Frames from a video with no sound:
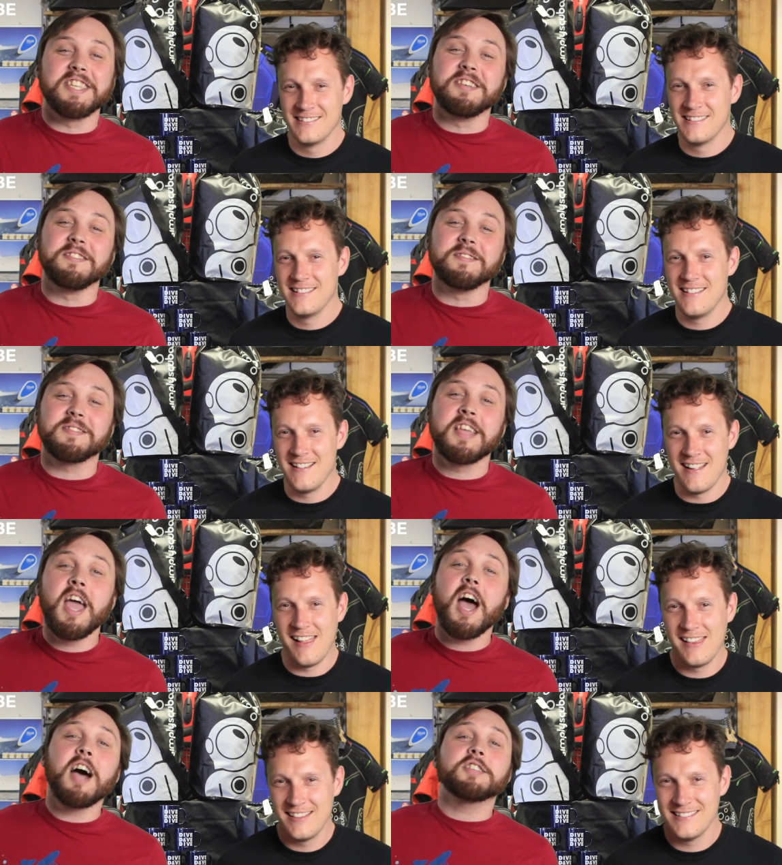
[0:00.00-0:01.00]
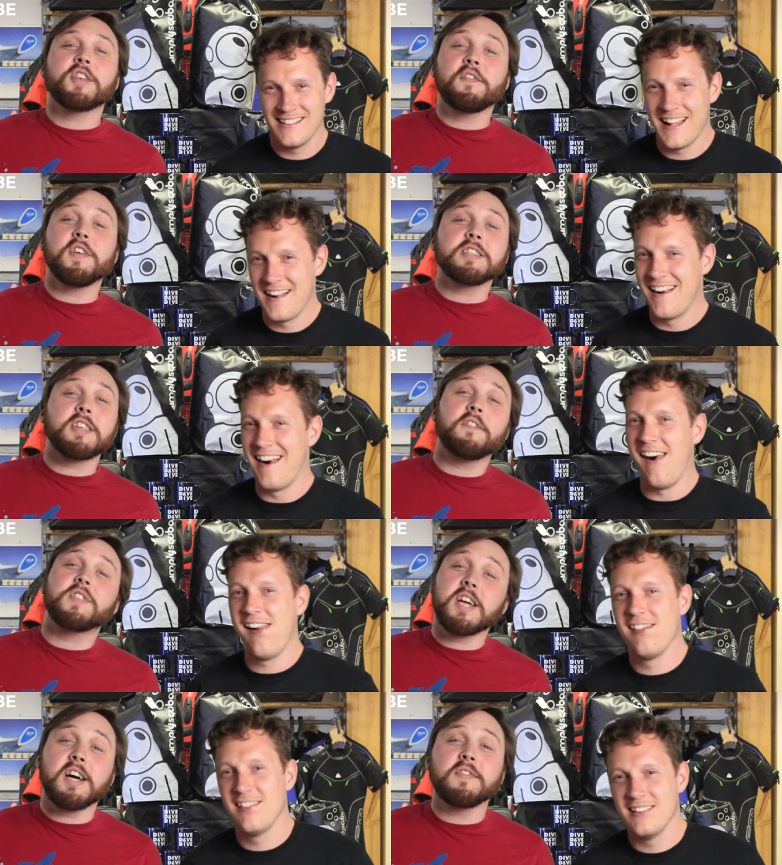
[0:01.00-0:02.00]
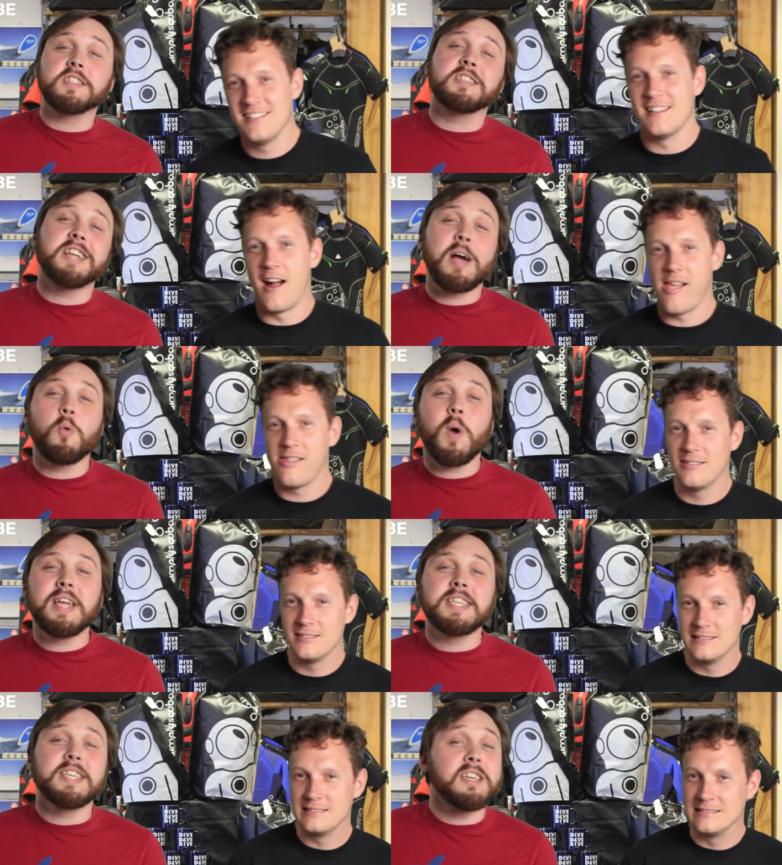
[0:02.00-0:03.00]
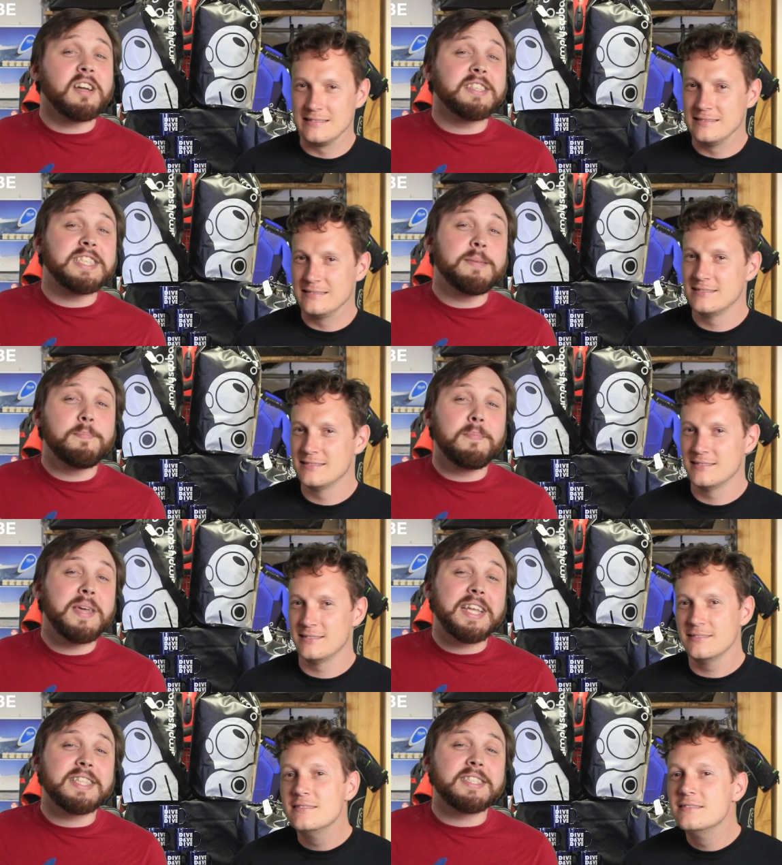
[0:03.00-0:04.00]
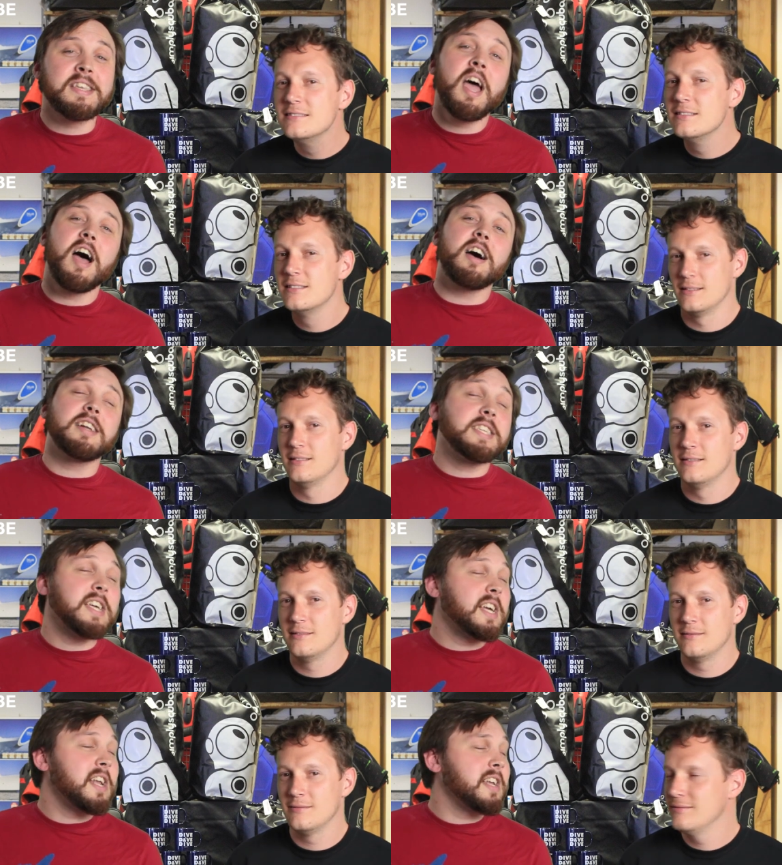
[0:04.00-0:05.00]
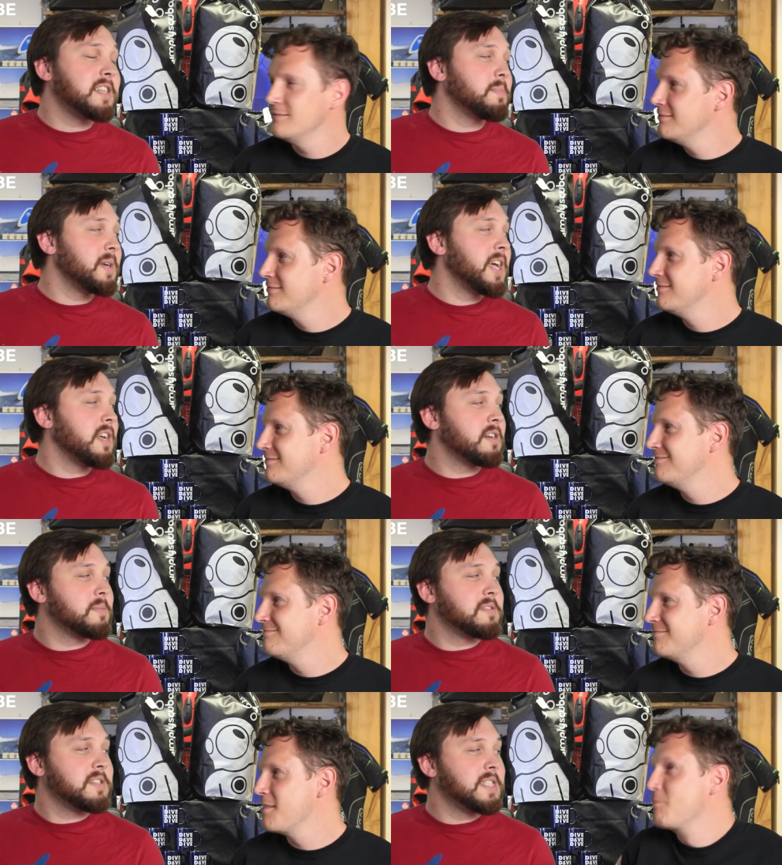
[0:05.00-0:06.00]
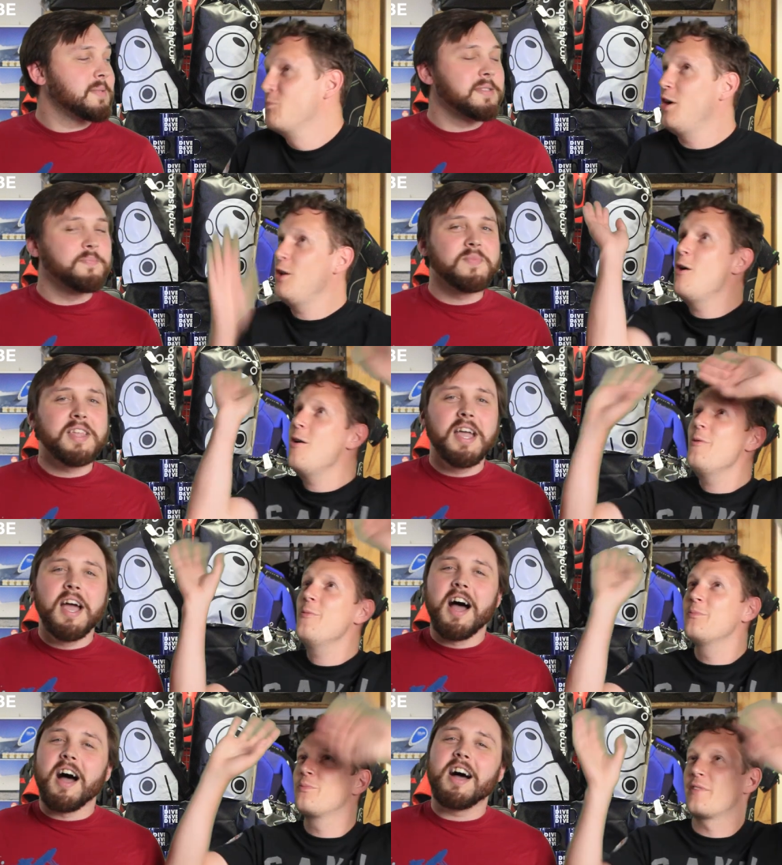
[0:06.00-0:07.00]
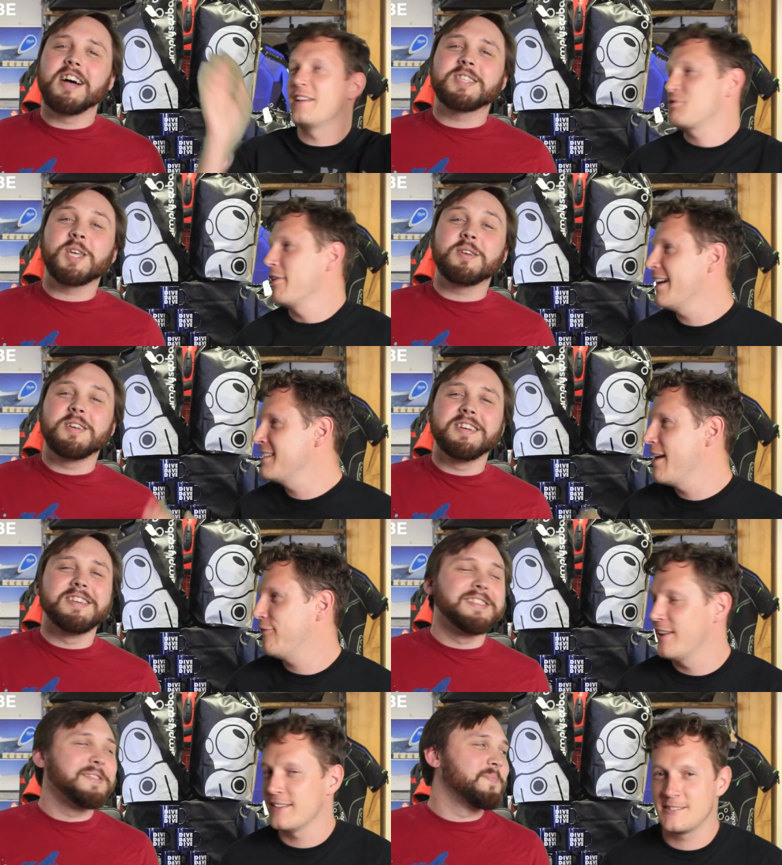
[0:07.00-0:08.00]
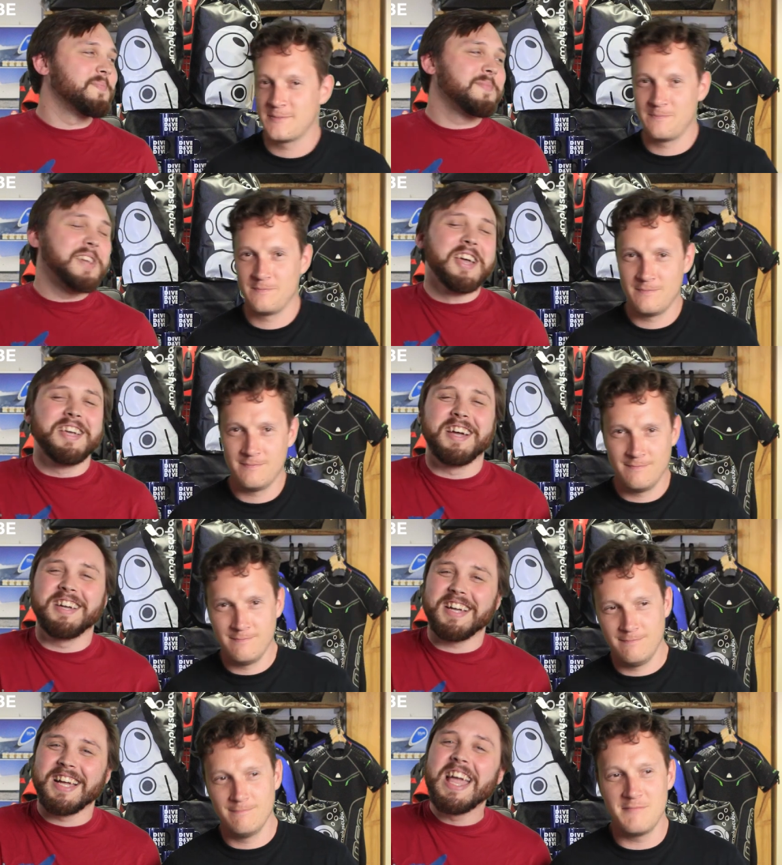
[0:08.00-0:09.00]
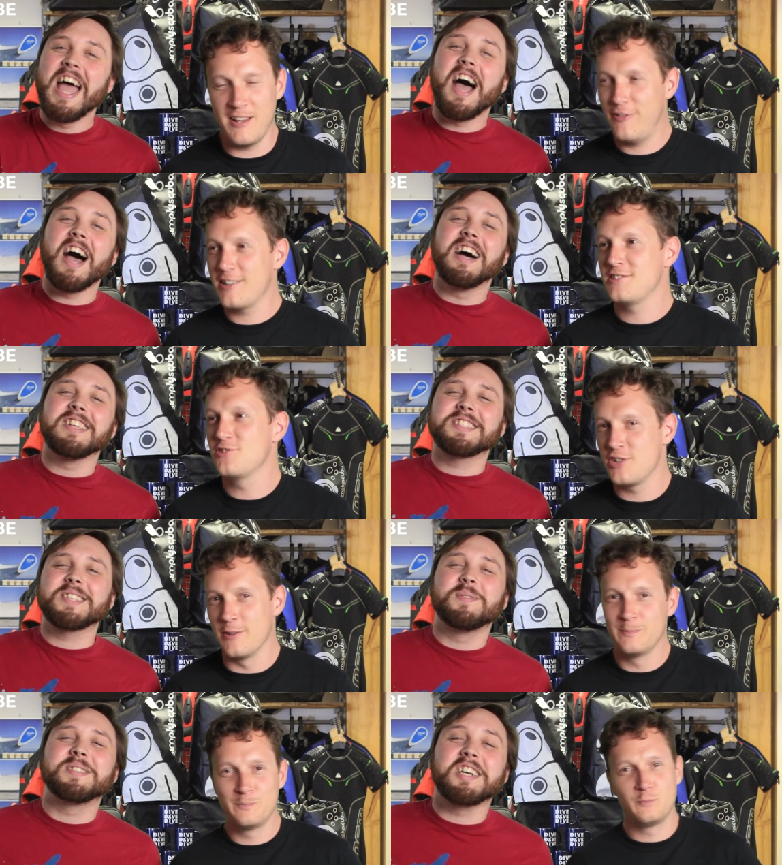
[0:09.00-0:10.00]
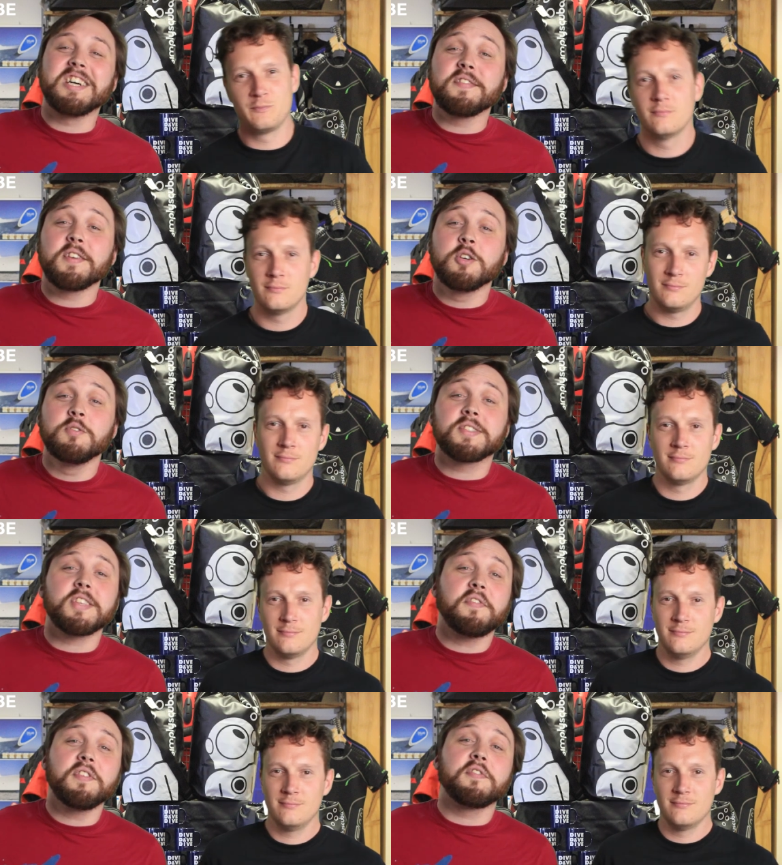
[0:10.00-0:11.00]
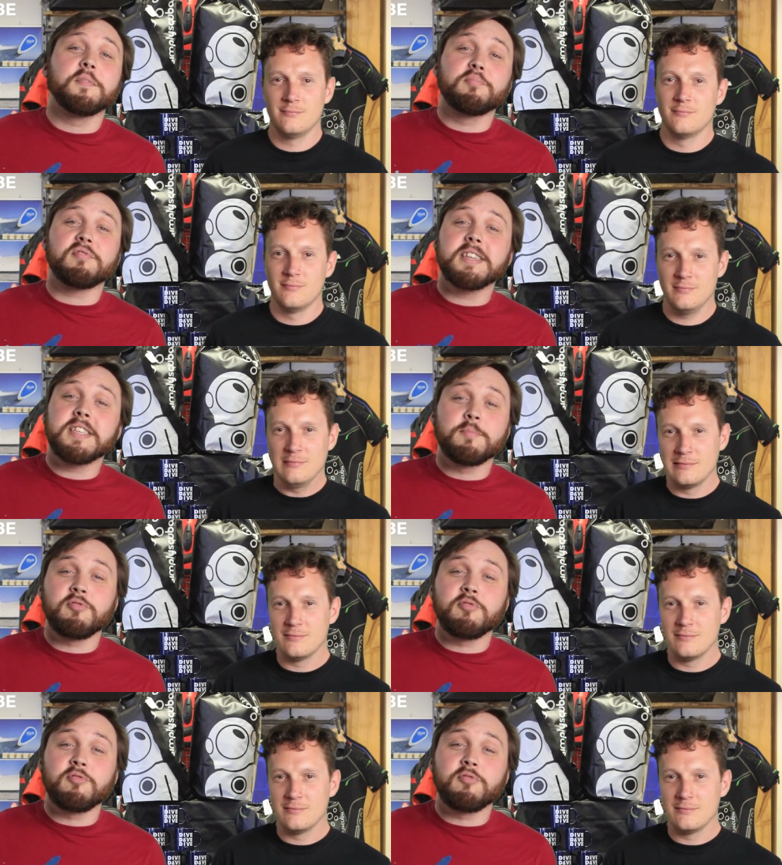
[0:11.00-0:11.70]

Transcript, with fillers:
Speaker 1: news. Uh, so first off, divers are now waiting ninety minutes uh, to get collected by helicopter,
Speaker 2: it seems. Hello! Uh, Sorry, I have Netflix.
Speaker 1: Netflix uh, so a diver who suffered from breathing